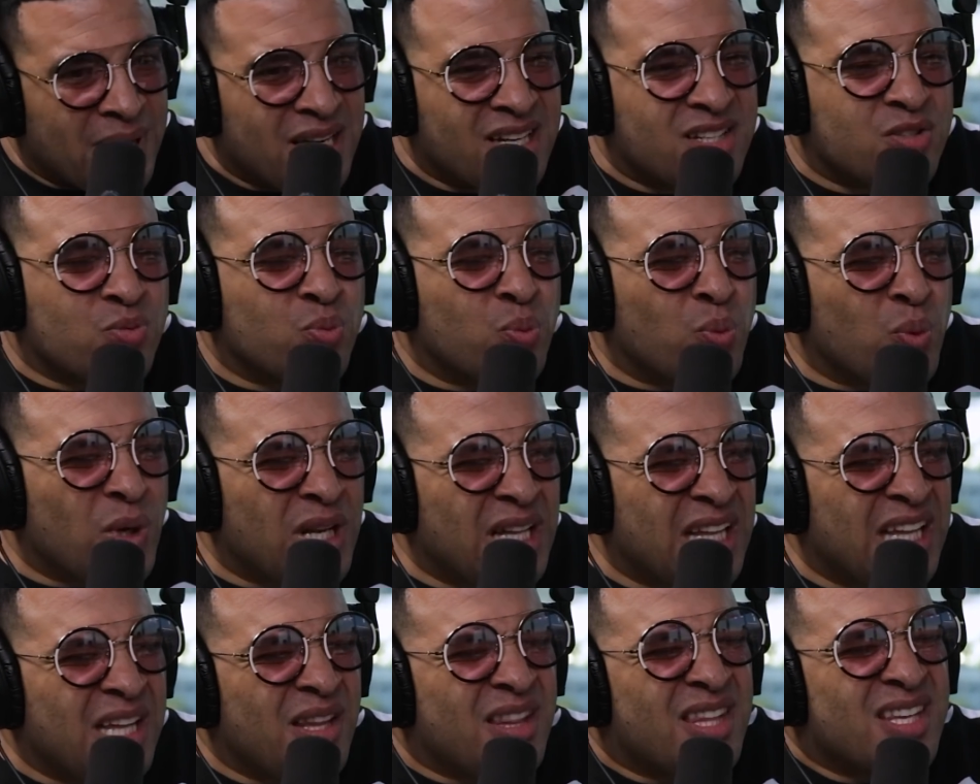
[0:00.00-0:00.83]
but it's
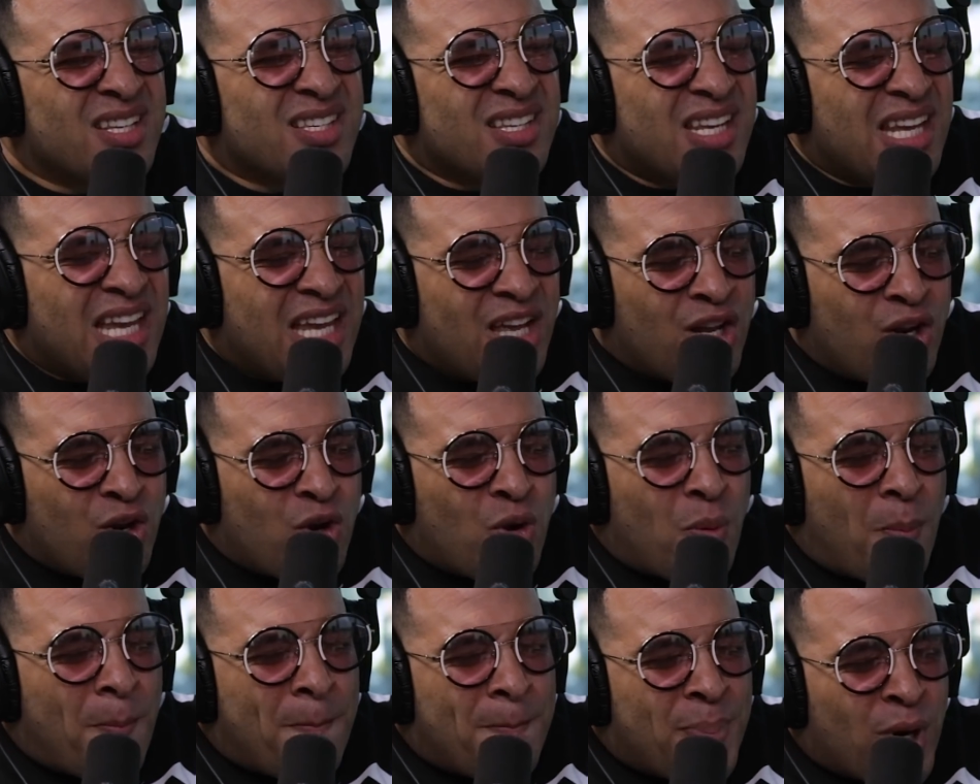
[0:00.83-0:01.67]
really this
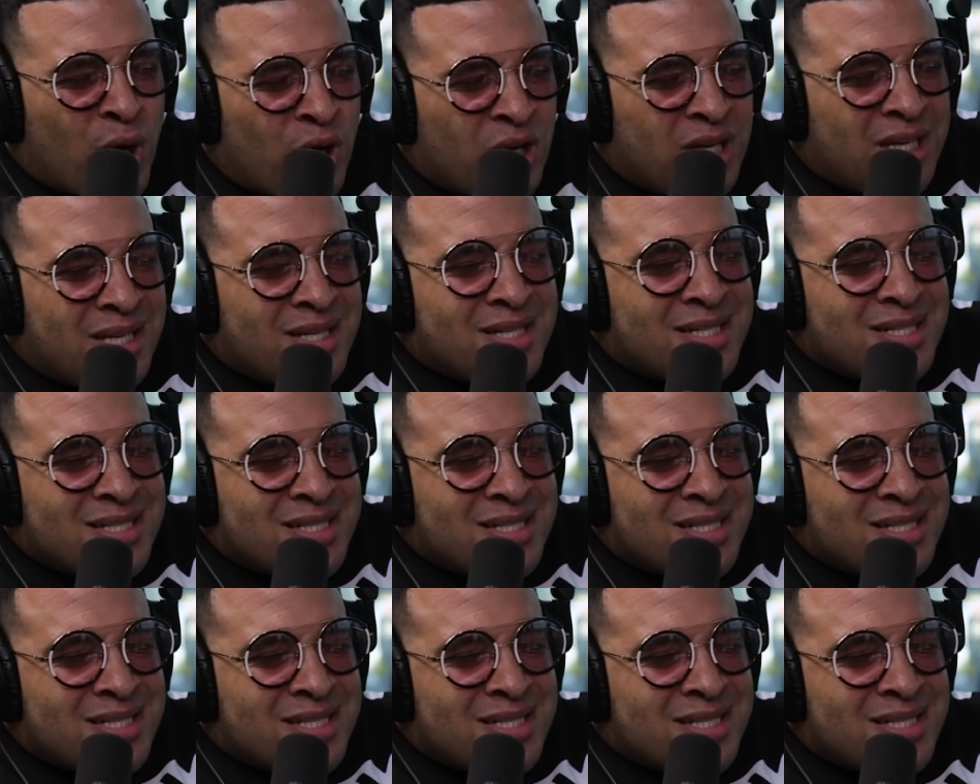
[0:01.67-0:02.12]
inner burning